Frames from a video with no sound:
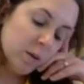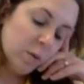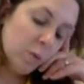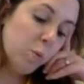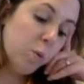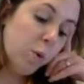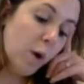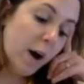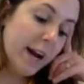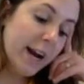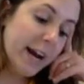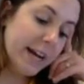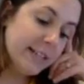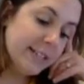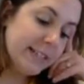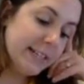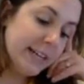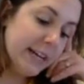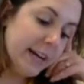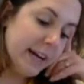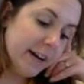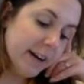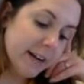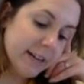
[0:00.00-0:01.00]
what I
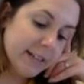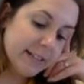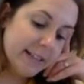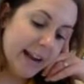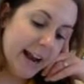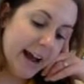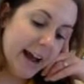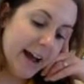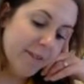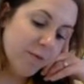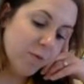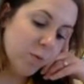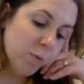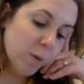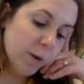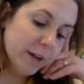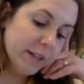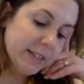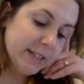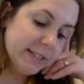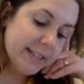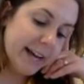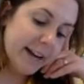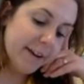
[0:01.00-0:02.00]
see here is that I have
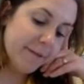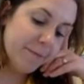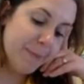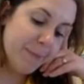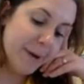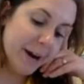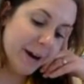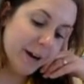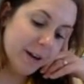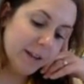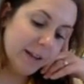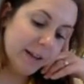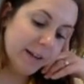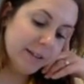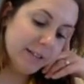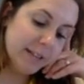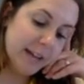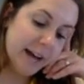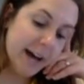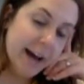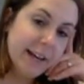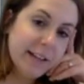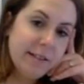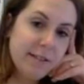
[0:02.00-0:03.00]
one set of parallel
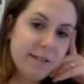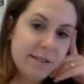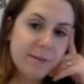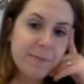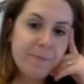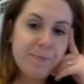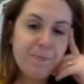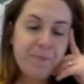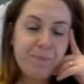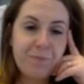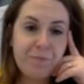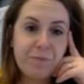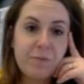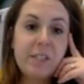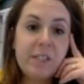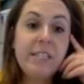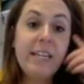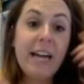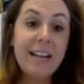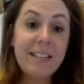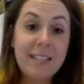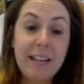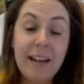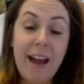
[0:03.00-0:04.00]
sides.
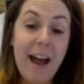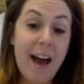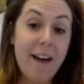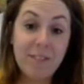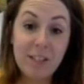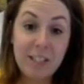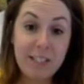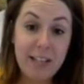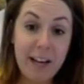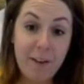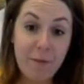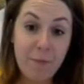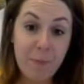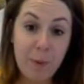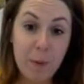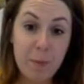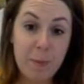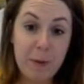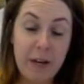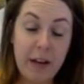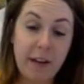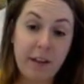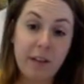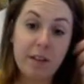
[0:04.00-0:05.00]
Yes, I have a set of
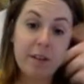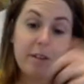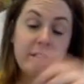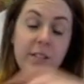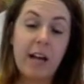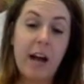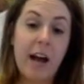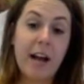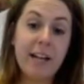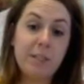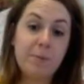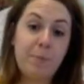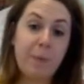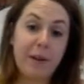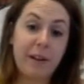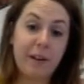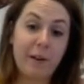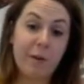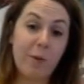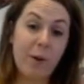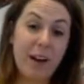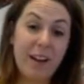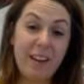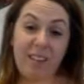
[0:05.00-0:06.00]
perpendicular sides, but you
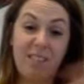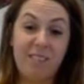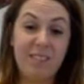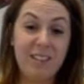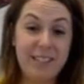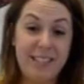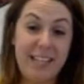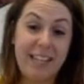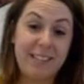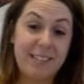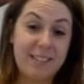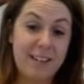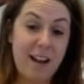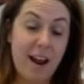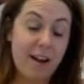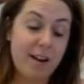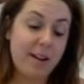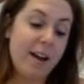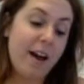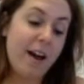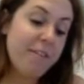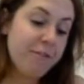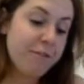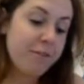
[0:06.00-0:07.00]
know what? That's not
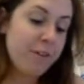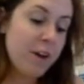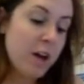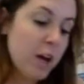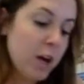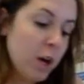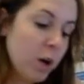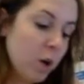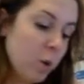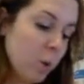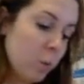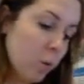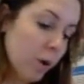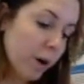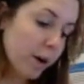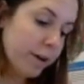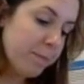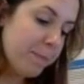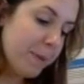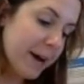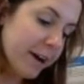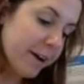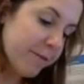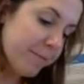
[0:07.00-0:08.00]
enough. One
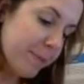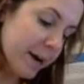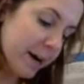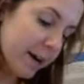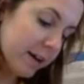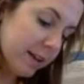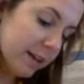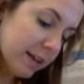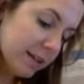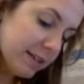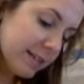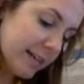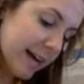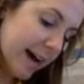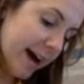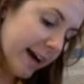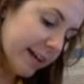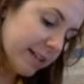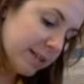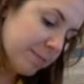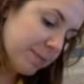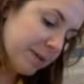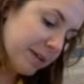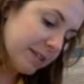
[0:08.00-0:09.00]
pair of parallel
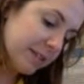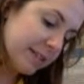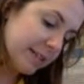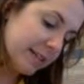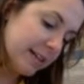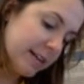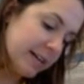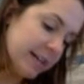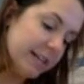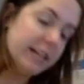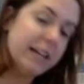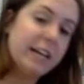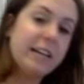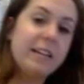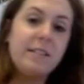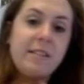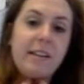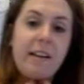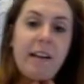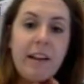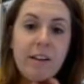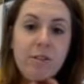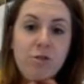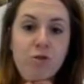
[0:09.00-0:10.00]
sides means that it is
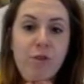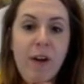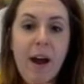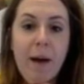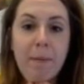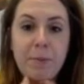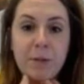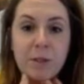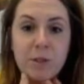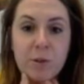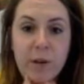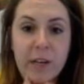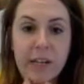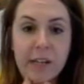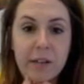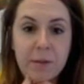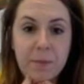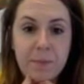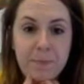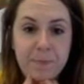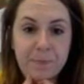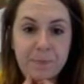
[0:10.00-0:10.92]
a trapezoid.